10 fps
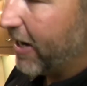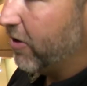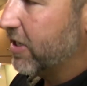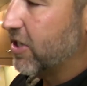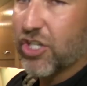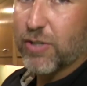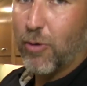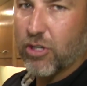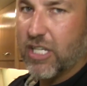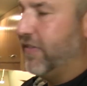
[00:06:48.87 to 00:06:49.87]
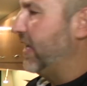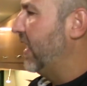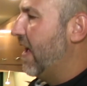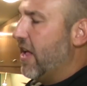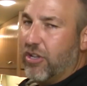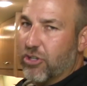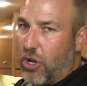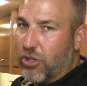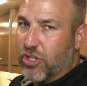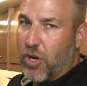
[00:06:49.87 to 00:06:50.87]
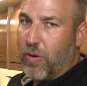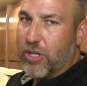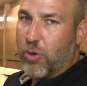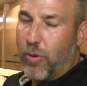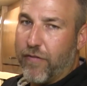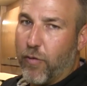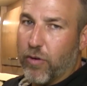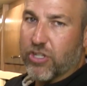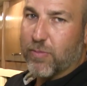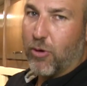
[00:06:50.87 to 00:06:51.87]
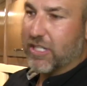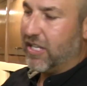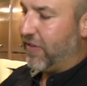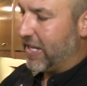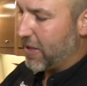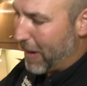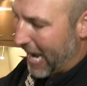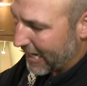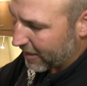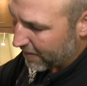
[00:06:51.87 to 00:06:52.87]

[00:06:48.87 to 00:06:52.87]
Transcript: here. This is a smart TV. There's also a 24-inch smart TV in the back,